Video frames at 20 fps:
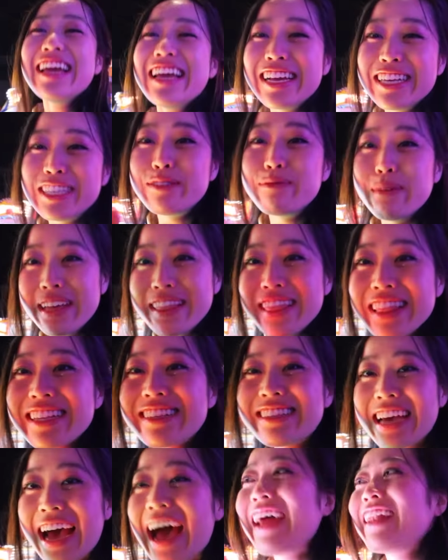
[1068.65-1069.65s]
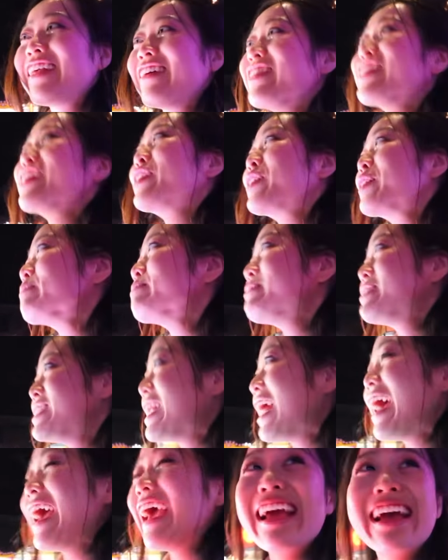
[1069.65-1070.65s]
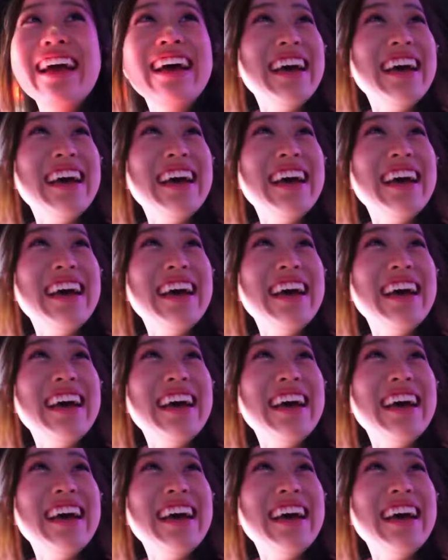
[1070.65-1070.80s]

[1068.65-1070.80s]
He's been the dad of the group today.